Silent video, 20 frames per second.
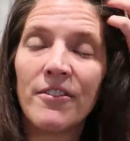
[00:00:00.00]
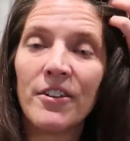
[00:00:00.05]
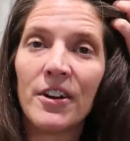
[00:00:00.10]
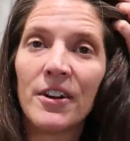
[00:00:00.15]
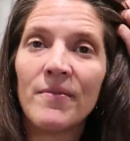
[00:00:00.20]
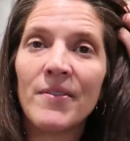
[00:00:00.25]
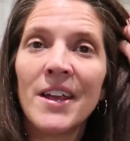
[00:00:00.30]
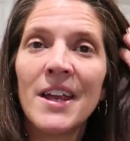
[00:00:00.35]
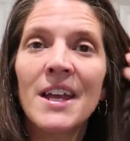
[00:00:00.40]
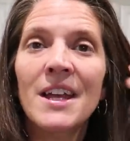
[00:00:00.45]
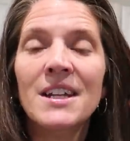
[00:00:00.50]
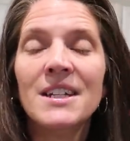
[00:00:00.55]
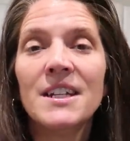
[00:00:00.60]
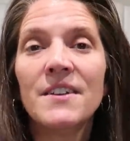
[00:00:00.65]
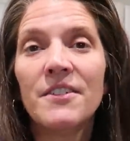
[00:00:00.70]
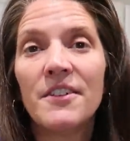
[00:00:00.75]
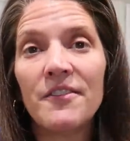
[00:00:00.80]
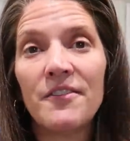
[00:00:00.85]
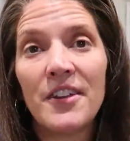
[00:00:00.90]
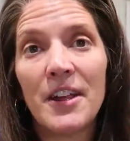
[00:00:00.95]
for
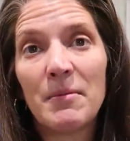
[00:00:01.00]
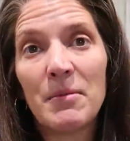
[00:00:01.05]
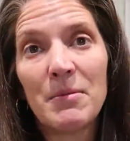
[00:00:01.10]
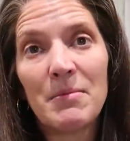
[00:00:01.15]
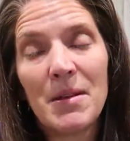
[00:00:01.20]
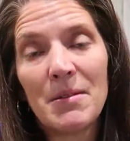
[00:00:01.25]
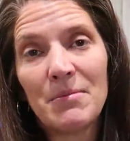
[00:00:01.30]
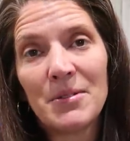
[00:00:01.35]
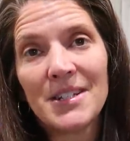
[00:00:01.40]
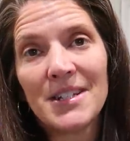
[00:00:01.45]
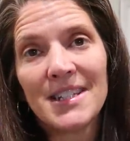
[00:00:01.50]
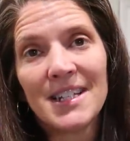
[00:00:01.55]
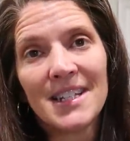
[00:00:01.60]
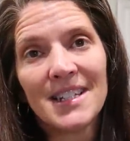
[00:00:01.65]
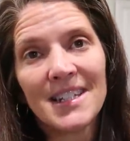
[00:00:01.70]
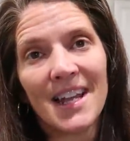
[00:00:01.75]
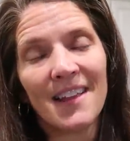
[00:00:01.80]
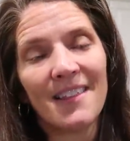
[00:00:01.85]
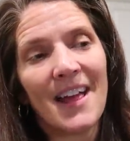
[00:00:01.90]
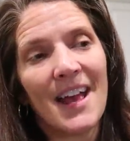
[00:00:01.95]
different family members,
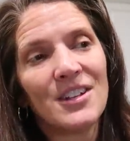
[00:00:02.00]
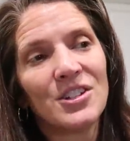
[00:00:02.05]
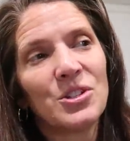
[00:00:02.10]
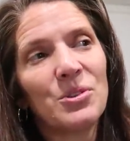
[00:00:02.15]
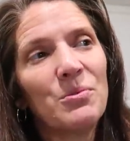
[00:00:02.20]
things like that.